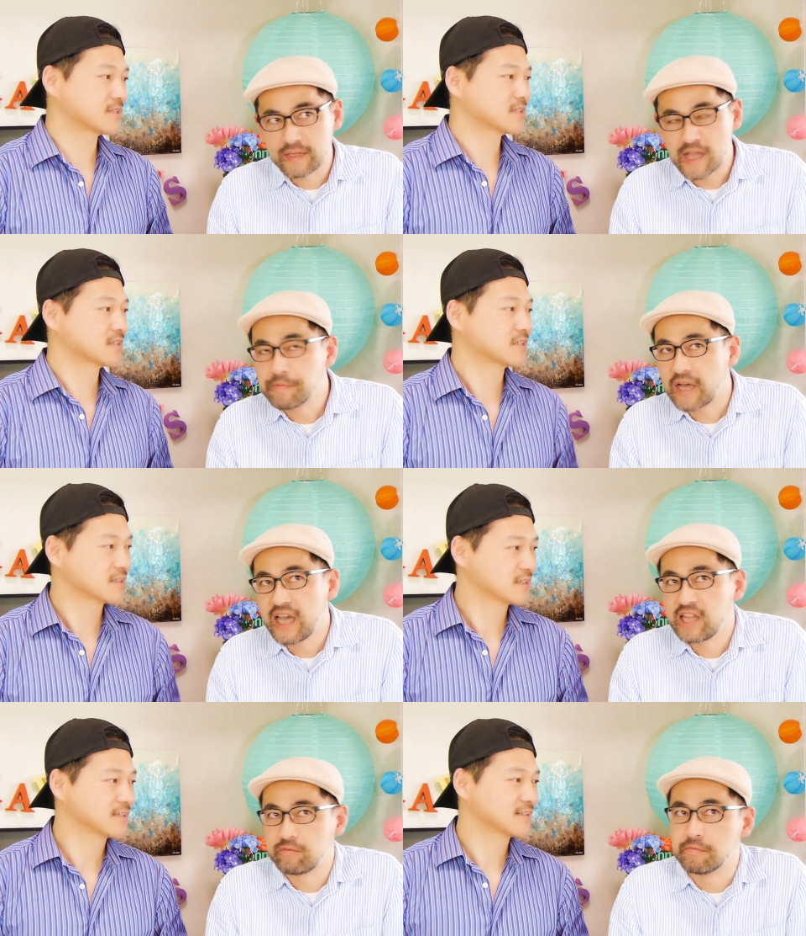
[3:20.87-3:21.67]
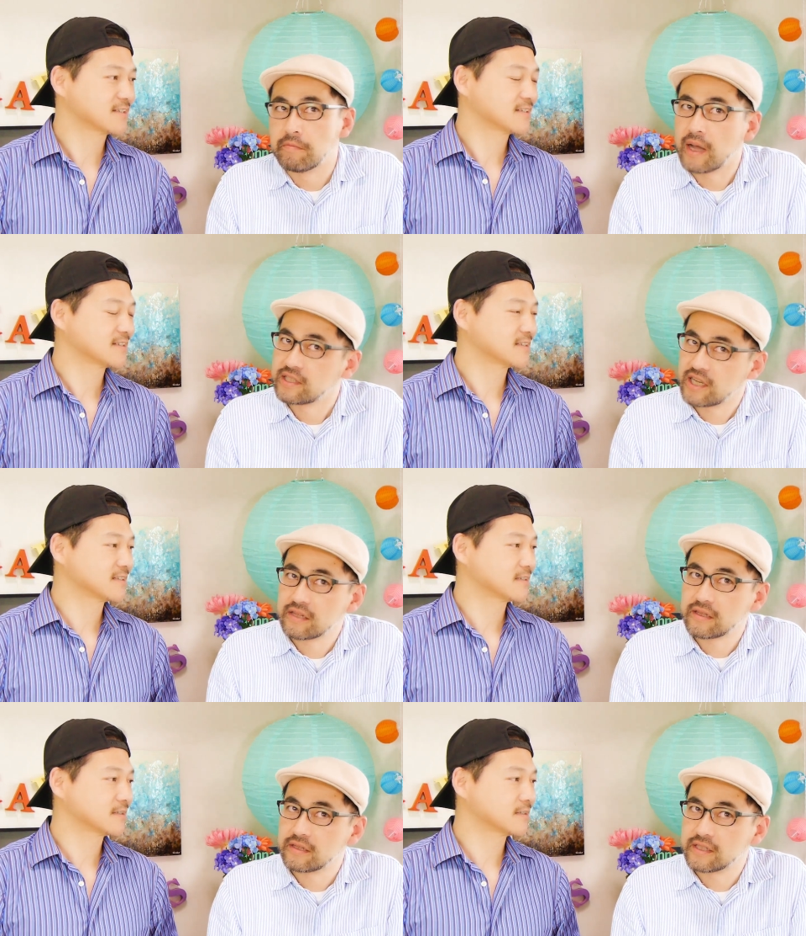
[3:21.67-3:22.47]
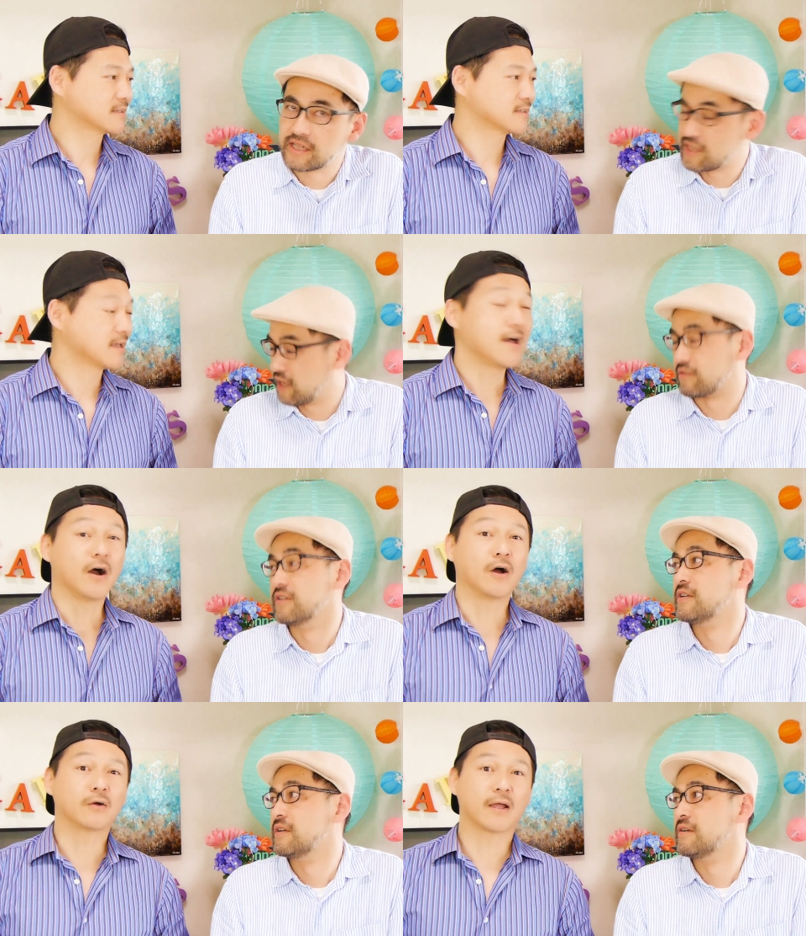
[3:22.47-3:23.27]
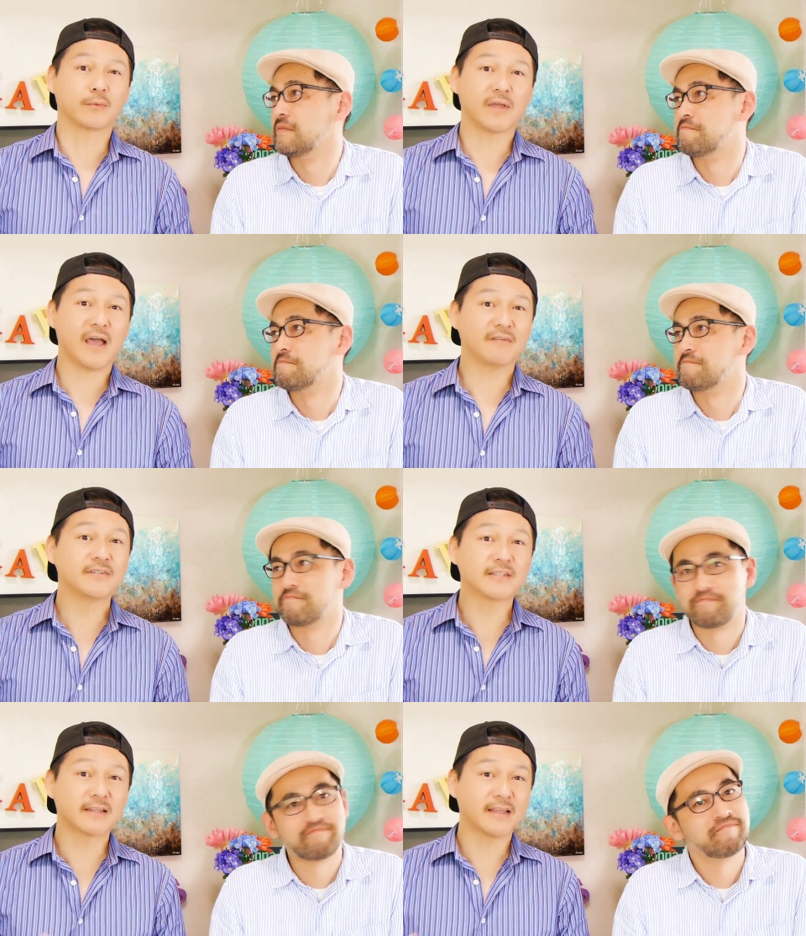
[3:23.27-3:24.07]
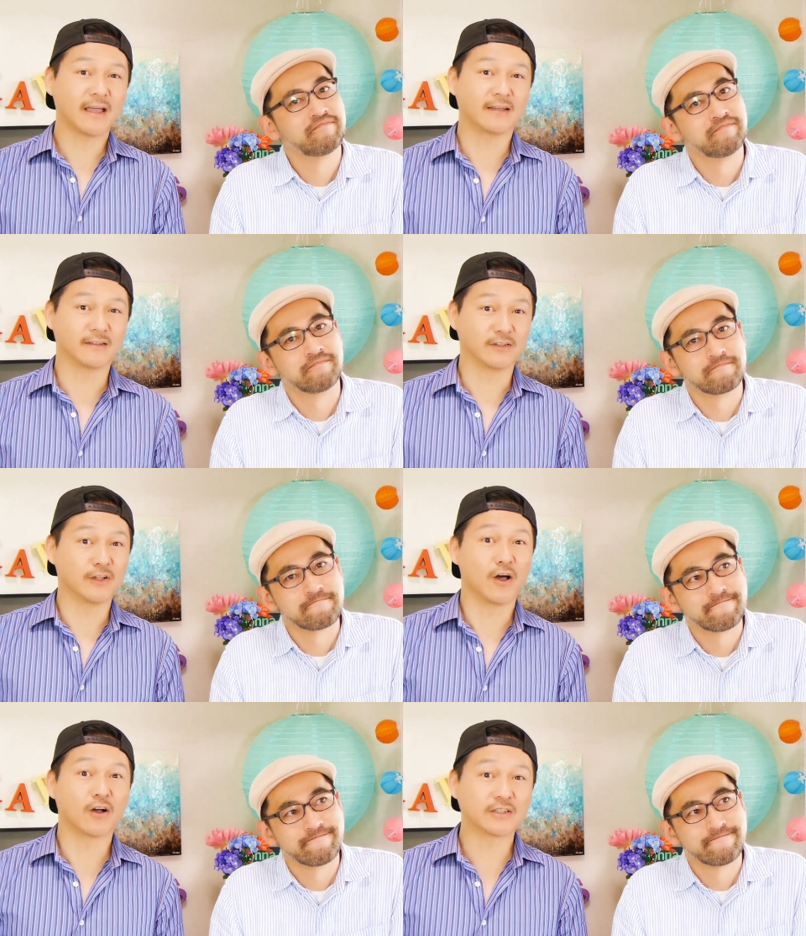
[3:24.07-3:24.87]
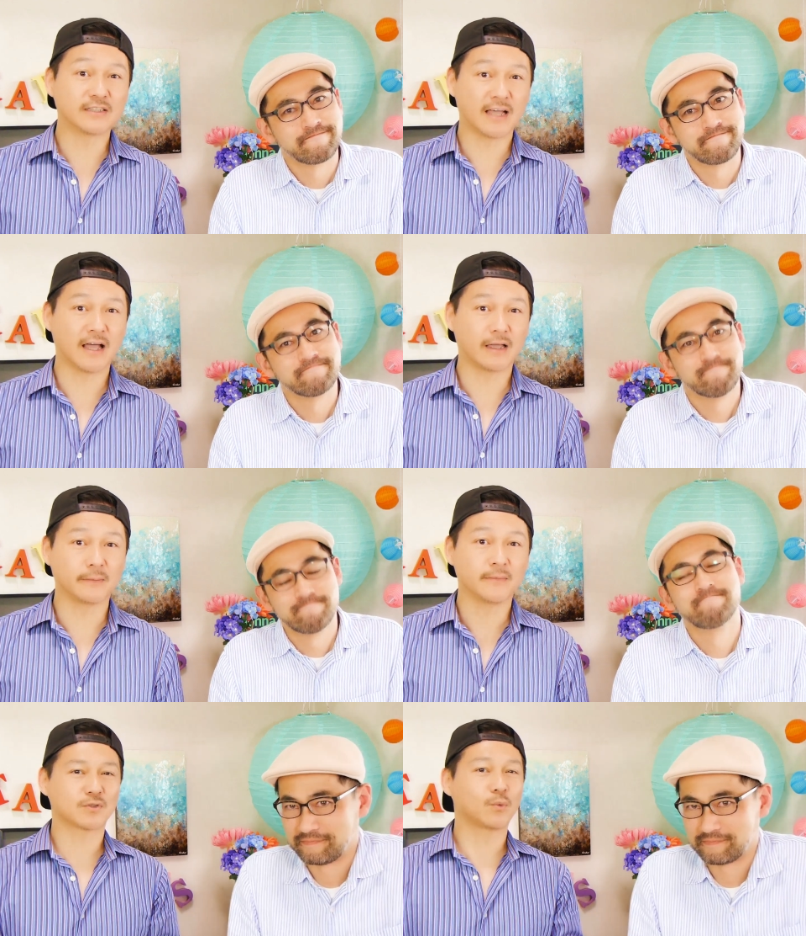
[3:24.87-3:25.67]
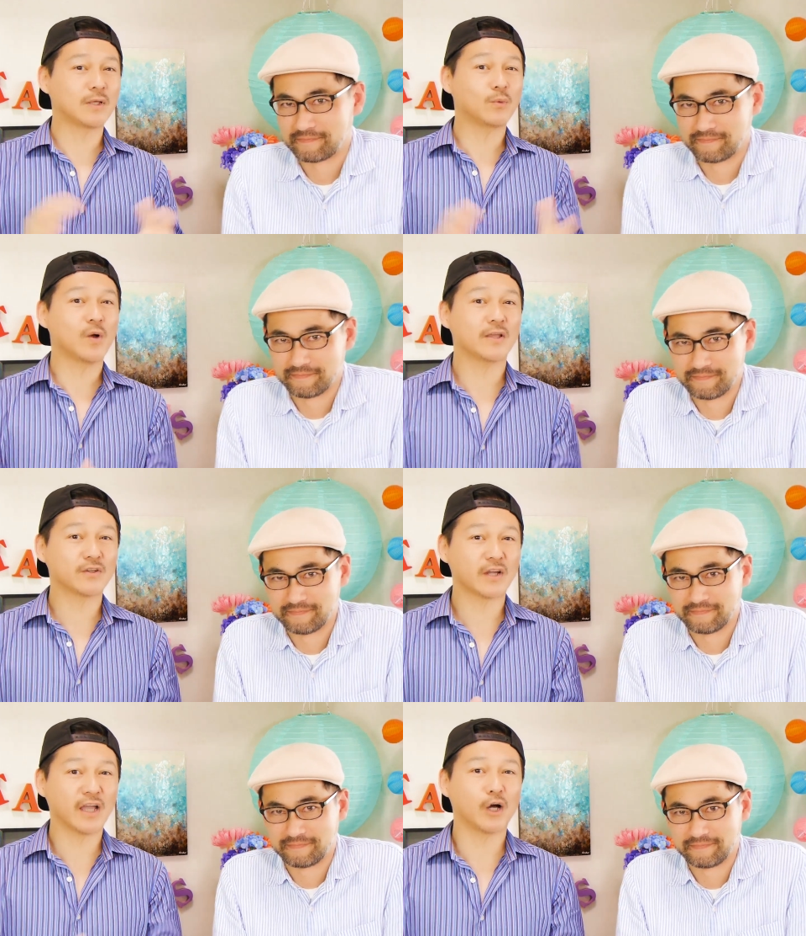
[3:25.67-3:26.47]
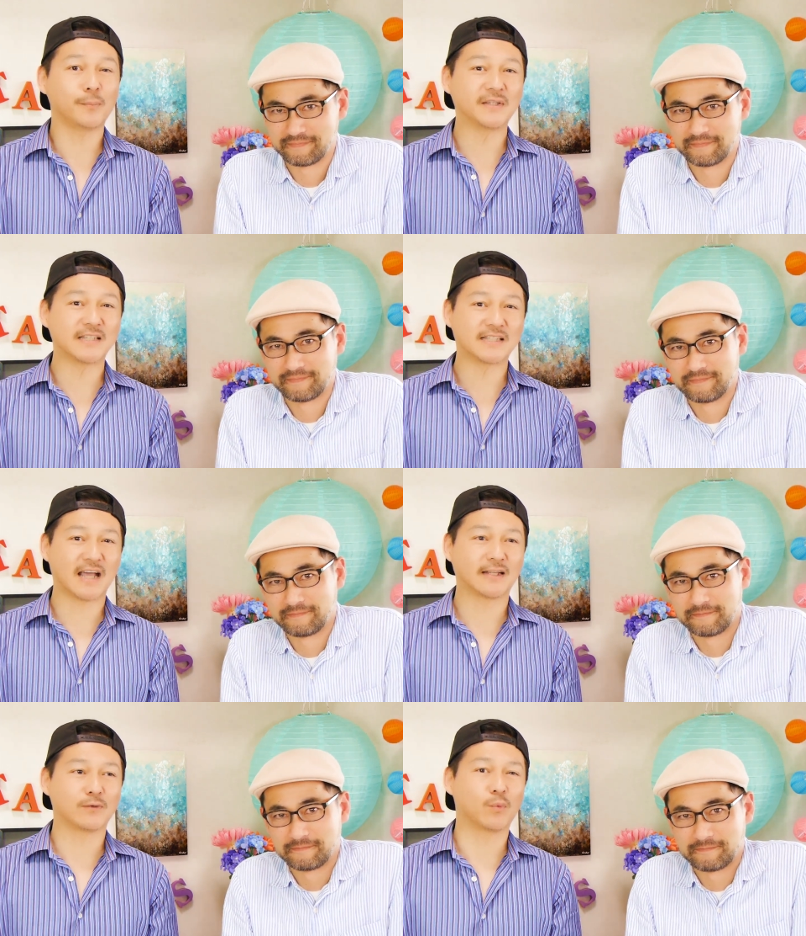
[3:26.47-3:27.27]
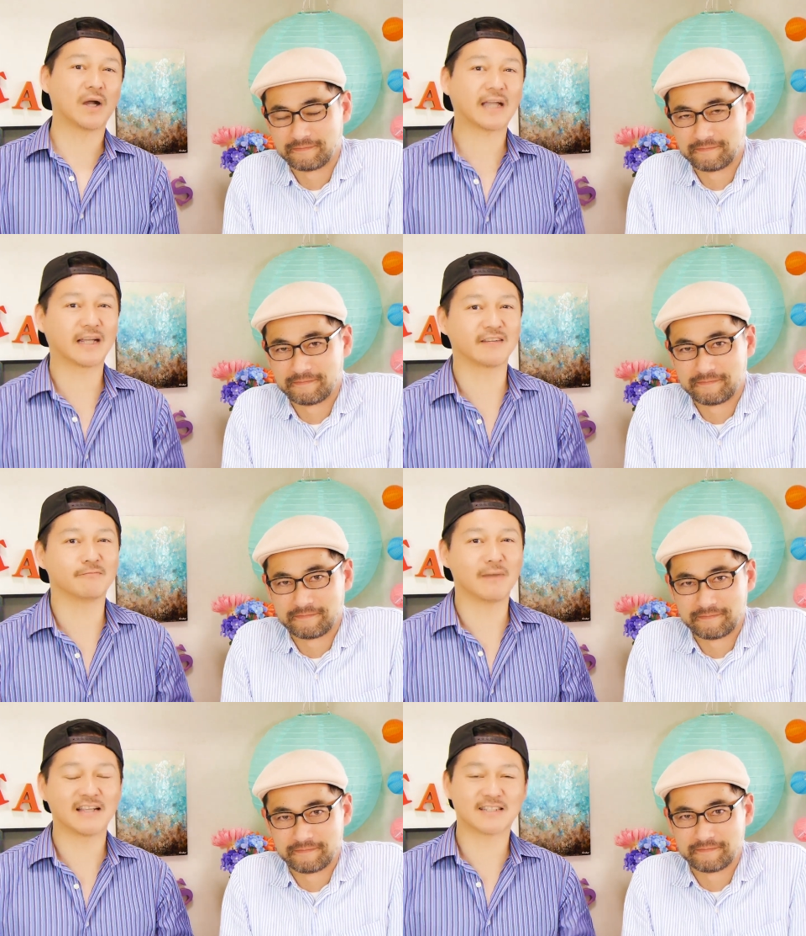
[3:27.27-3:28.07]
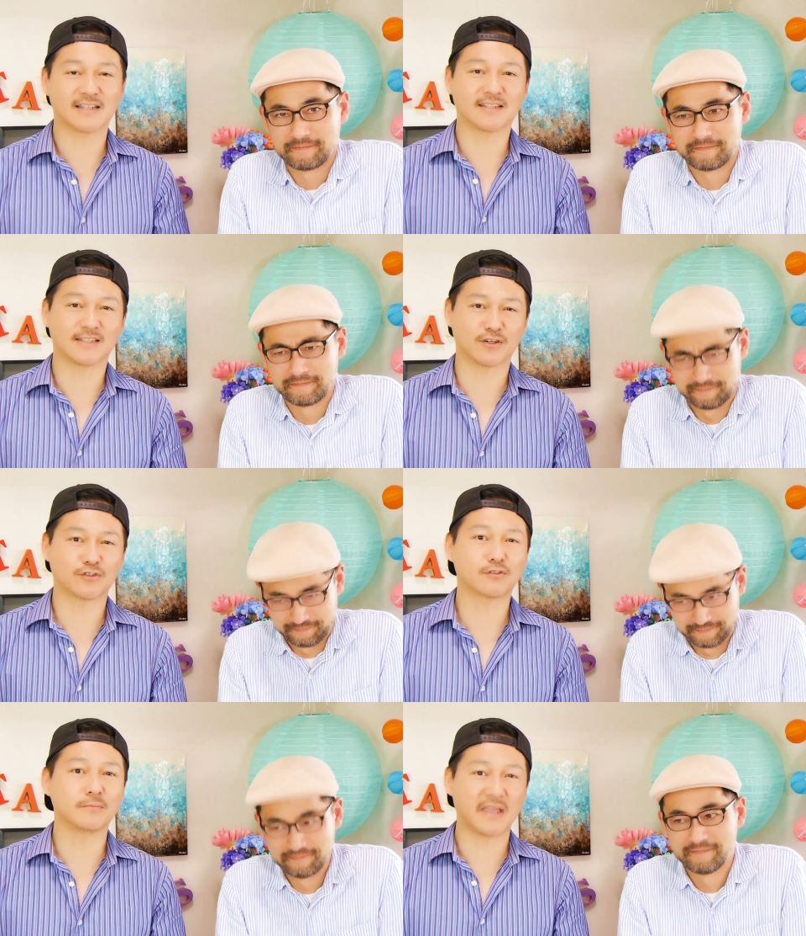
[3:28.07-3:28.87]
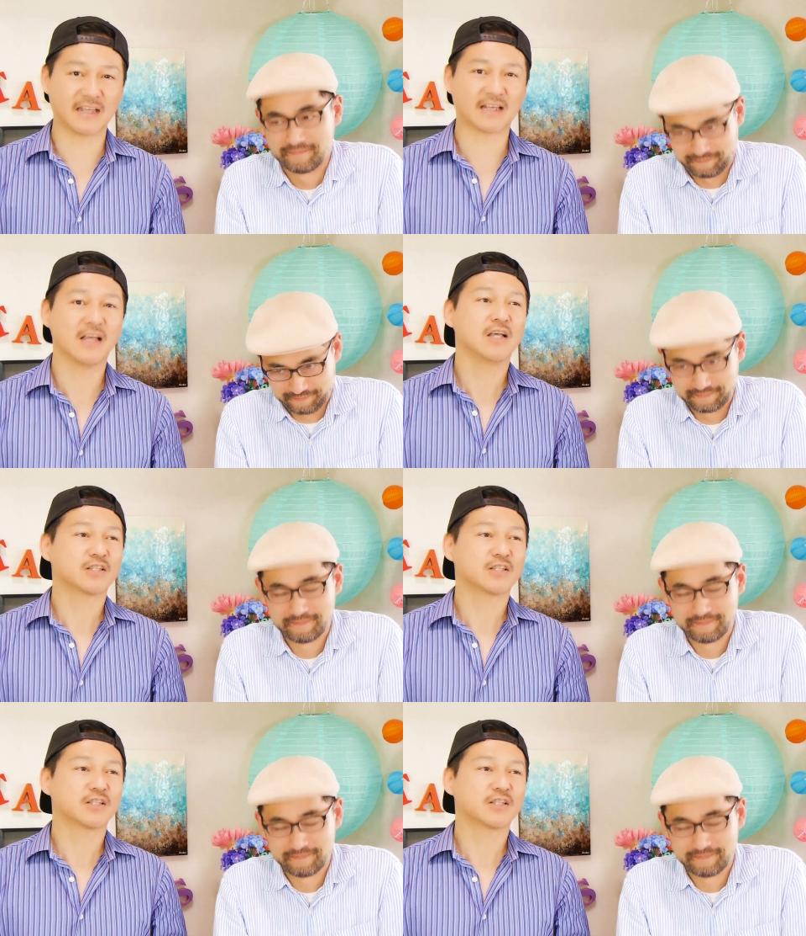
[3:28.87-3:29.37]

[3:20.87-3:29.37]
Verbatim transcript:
Speaker 1: Some kind of matcha dessert. Alright, we haven't done that in a long time. So we want your help in deciding what kind of matcha dessert to make.